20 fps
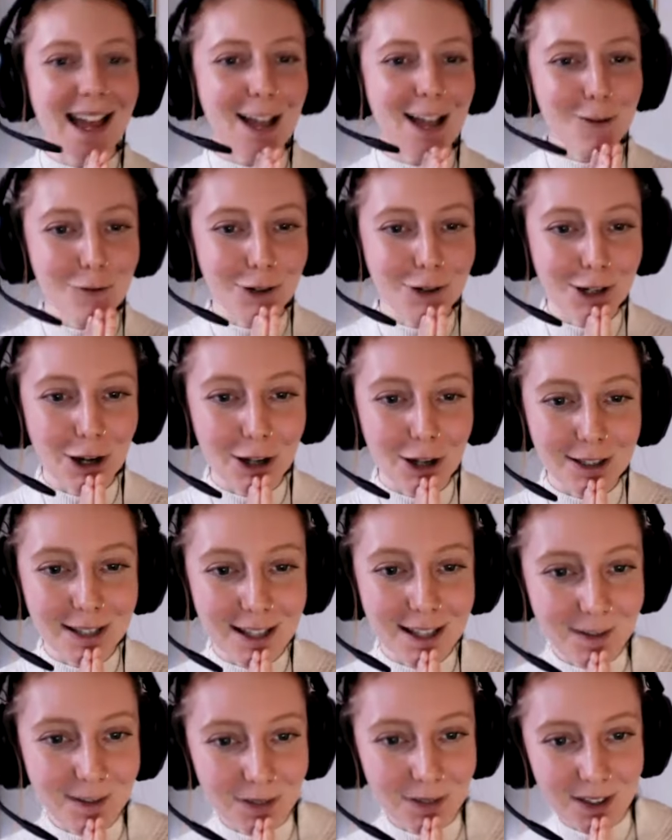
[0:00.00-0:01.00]
And
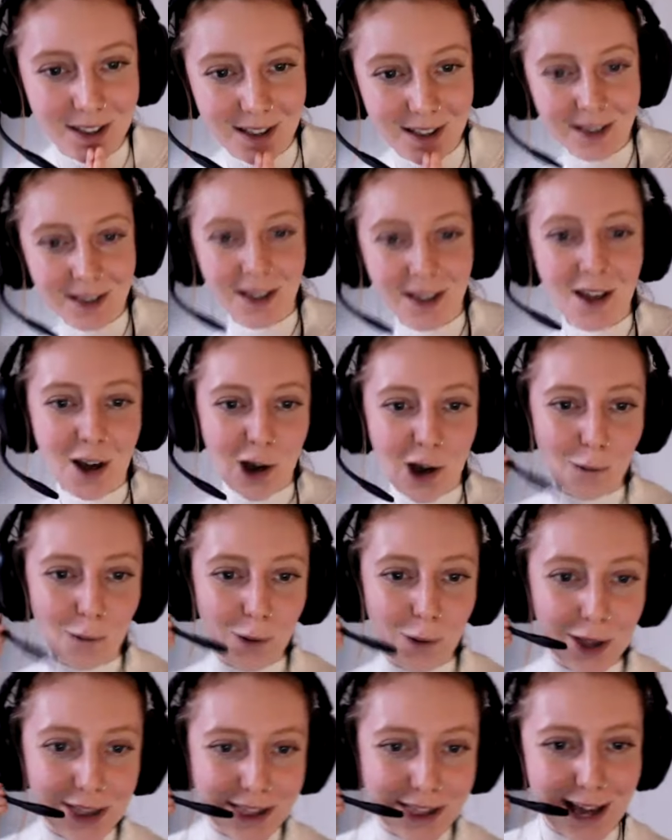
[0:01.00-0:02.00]
regardless if this is a
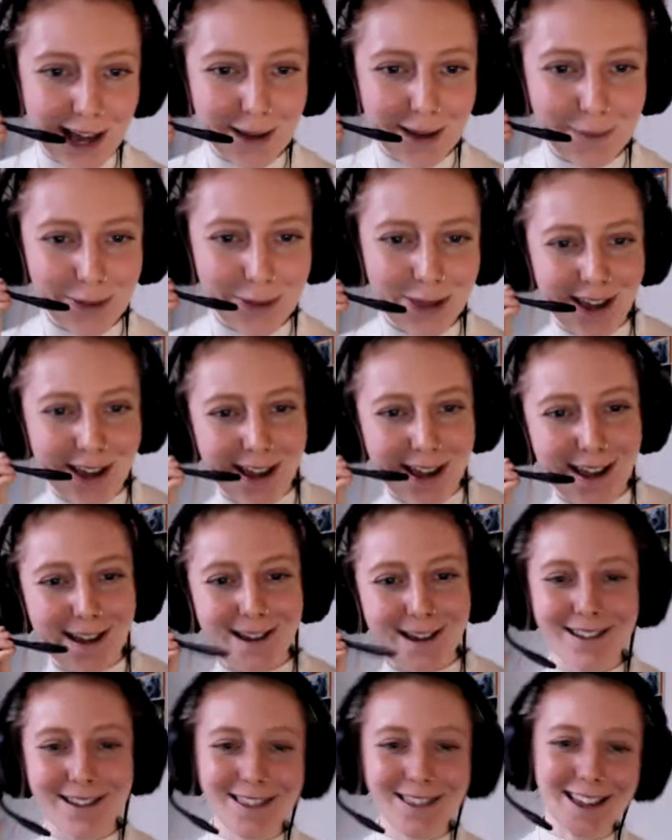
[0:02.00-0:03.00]
one-time
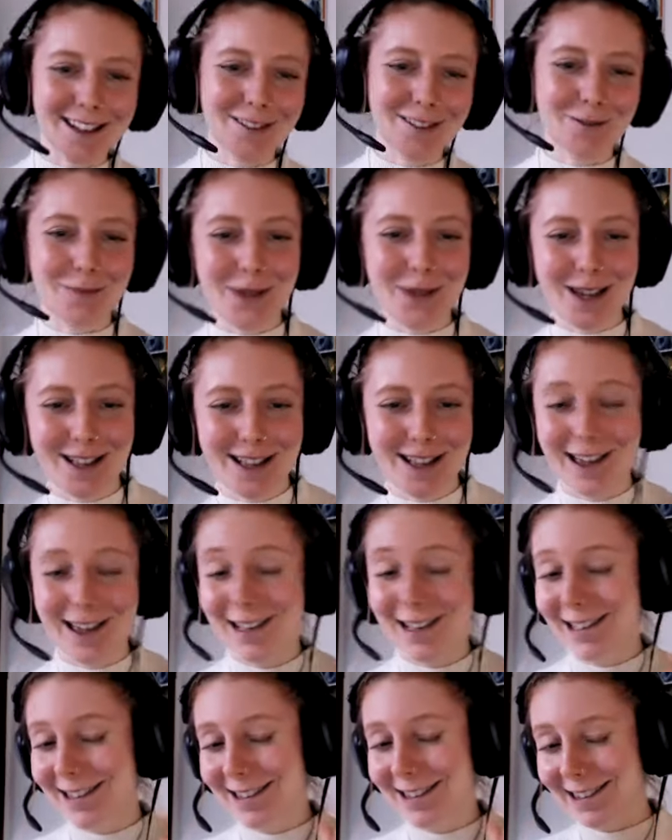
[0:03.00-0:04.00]
thing, thanks for being
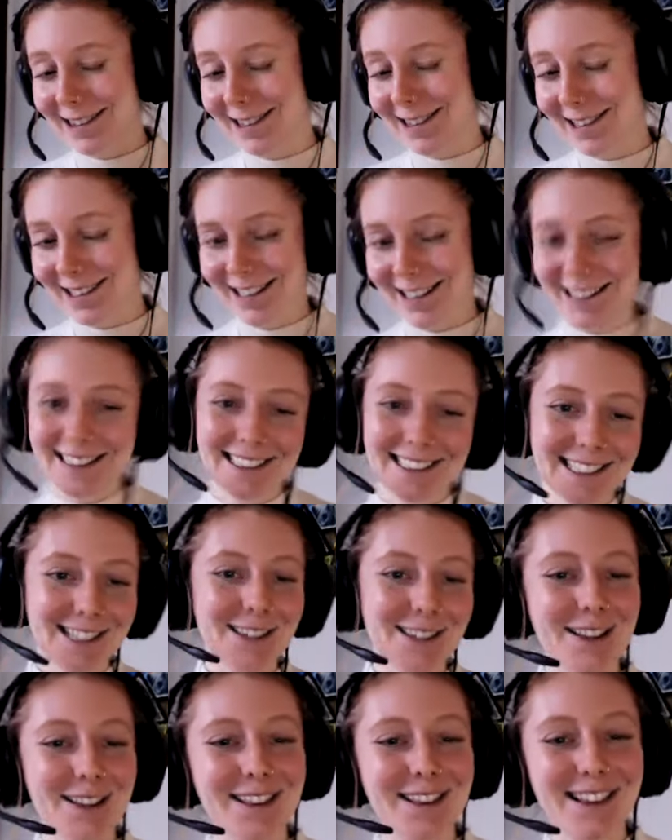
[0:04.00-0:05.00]
here.
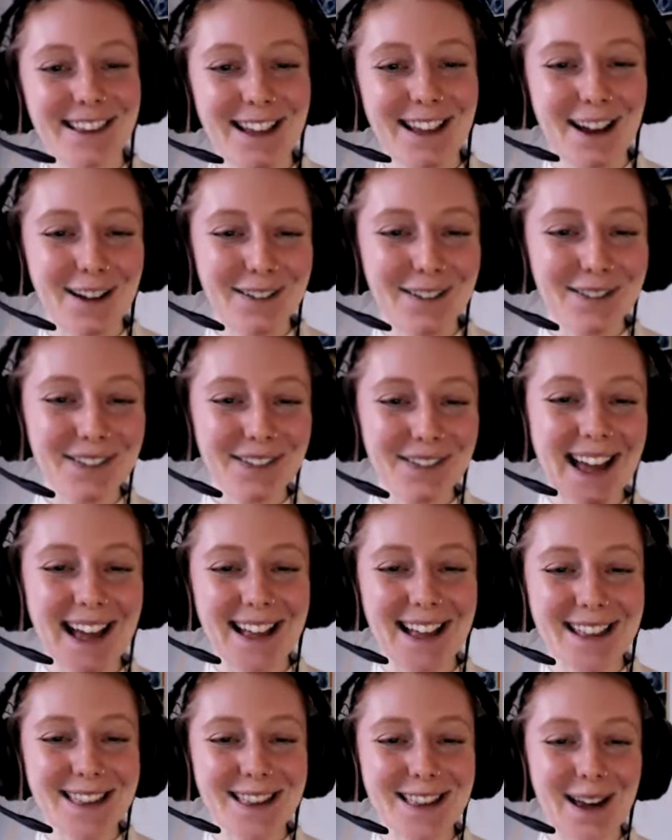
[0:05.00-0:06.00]
Lots of love,
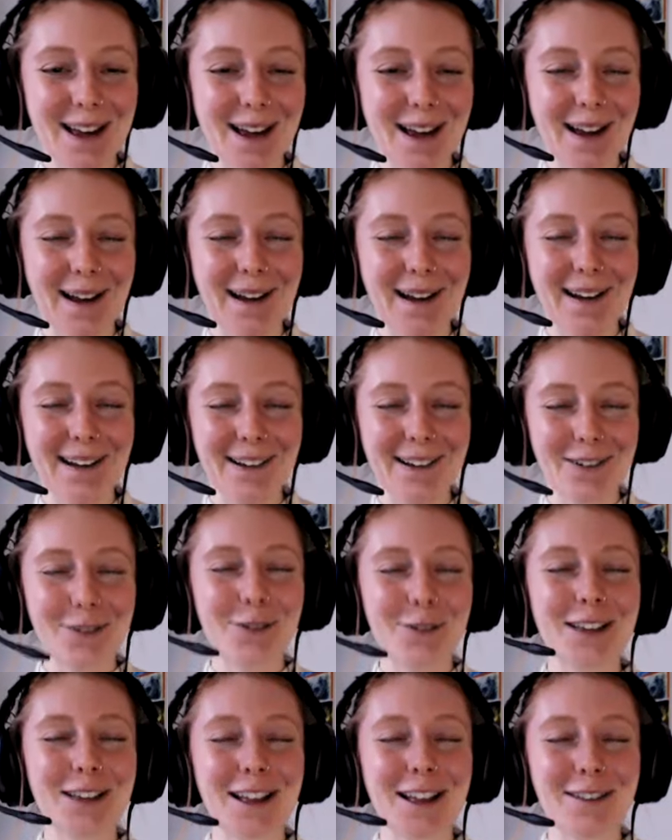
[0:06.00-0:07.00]
and
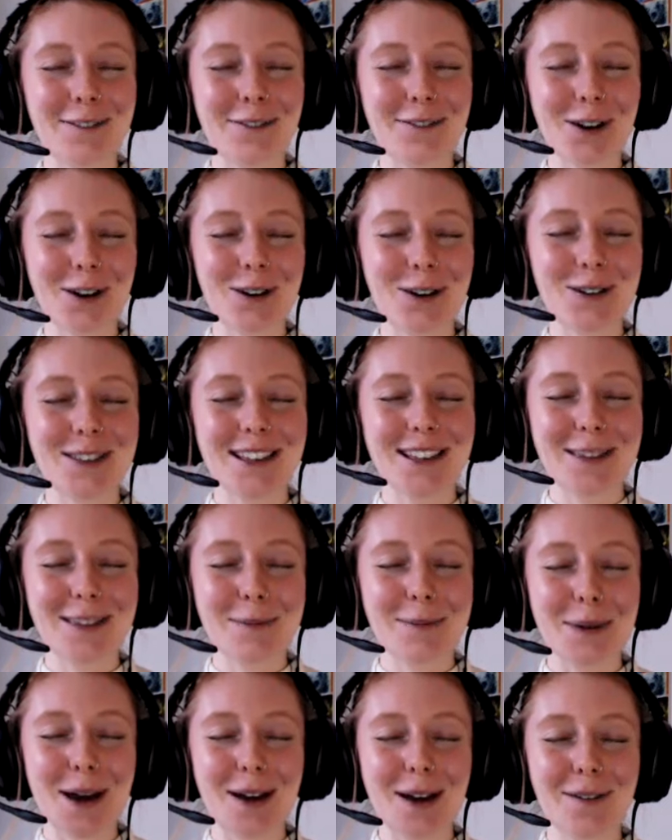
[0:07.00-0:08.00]
all unfolds in
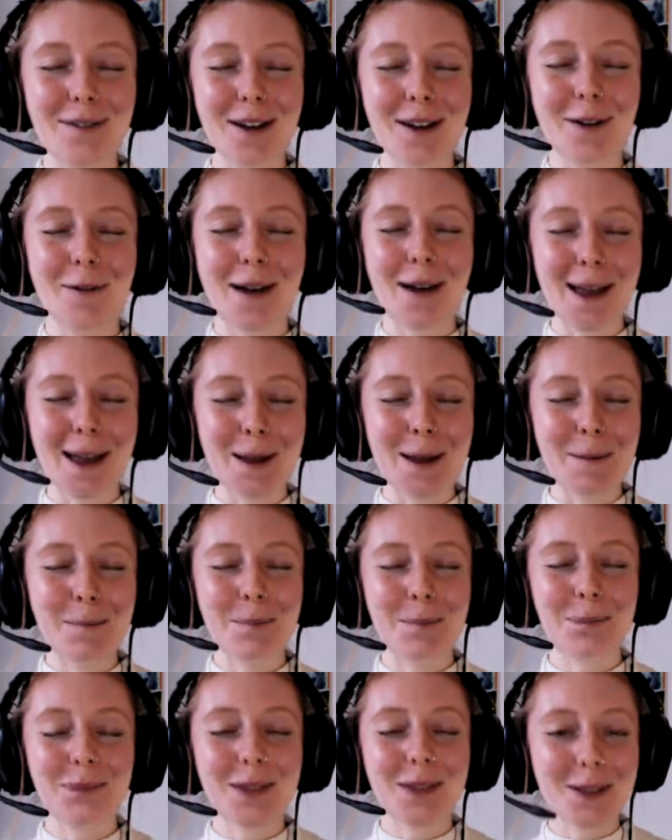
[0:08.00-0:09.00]
the perfect way.
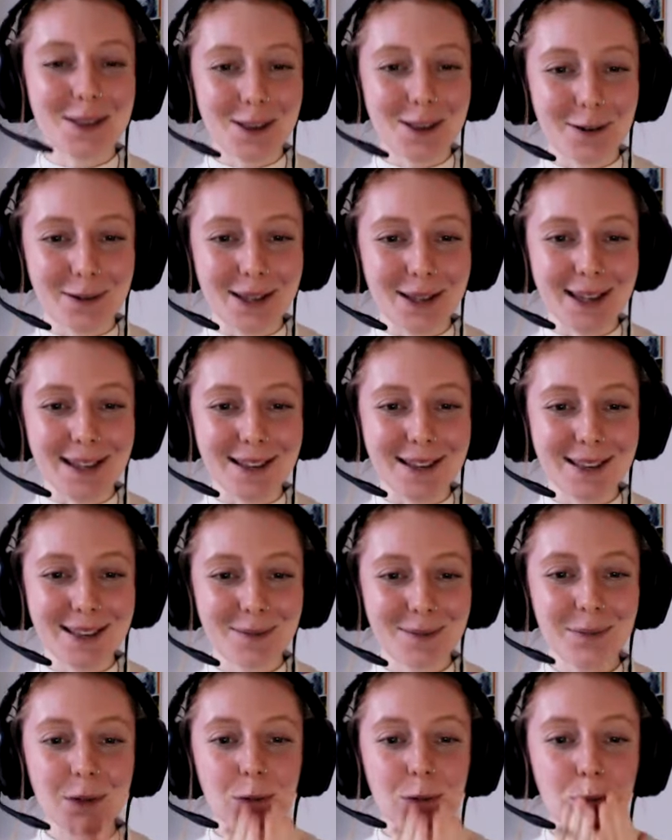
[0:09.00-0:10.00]
And so it is.
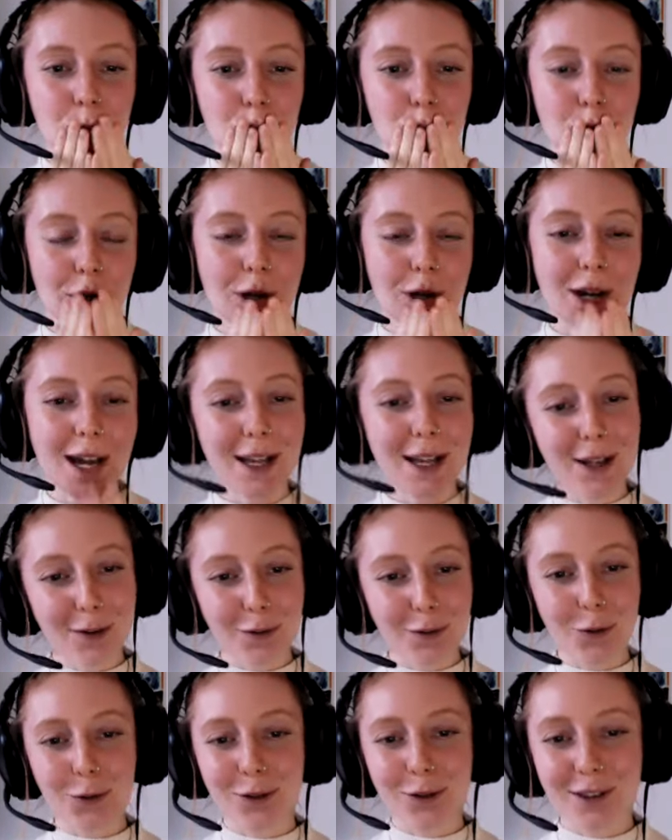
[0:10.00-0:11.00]
I look
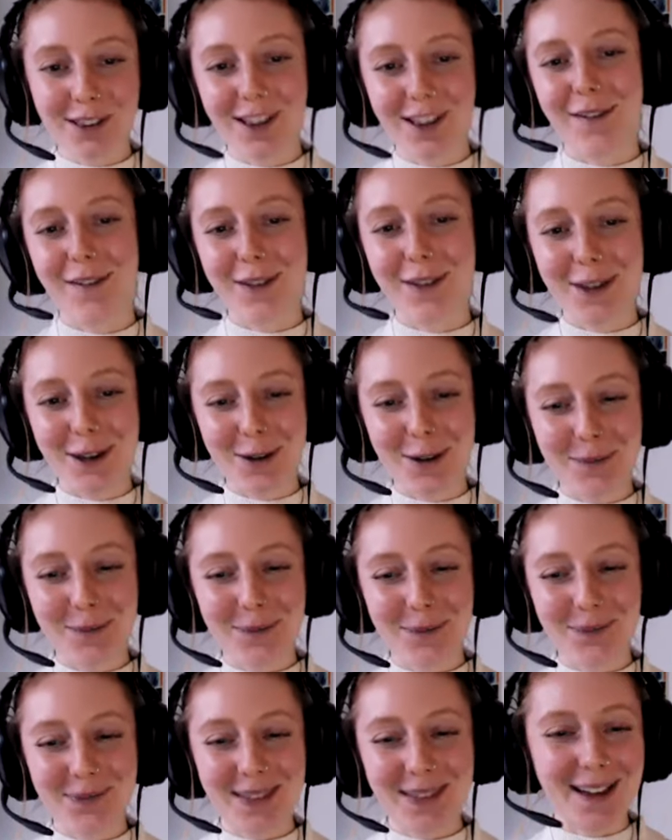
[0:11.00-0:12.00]
forward to serving you.
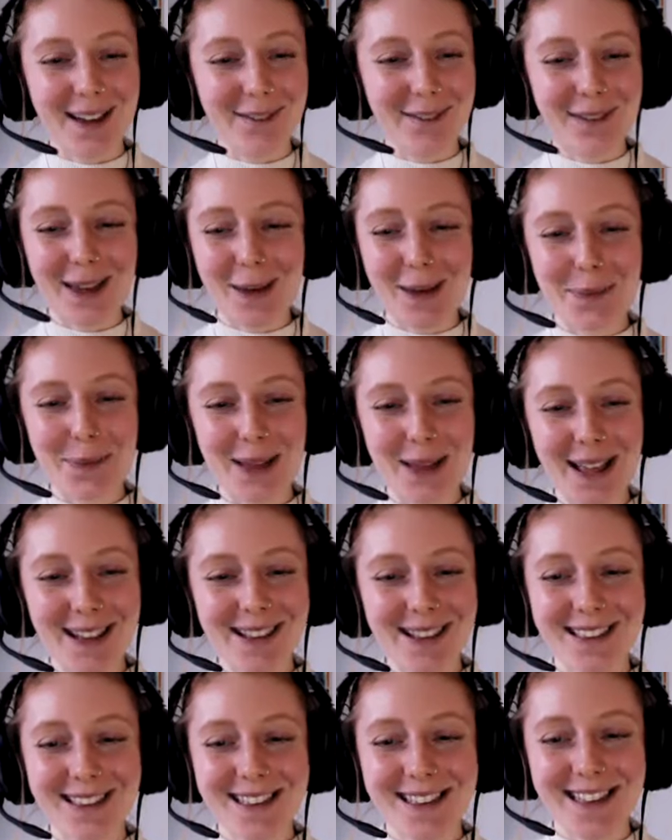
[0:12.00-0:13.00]
Have a
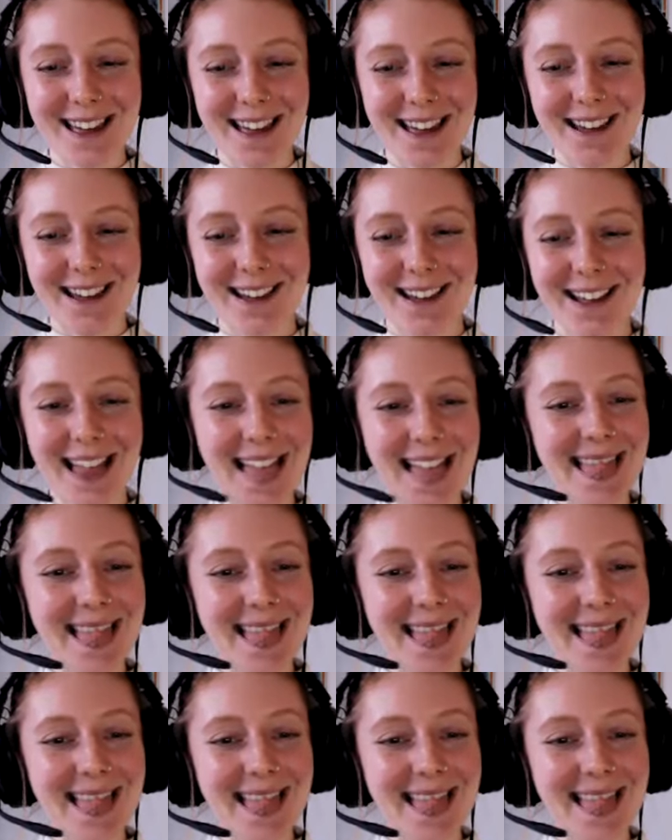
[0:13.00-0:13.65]
blessed day.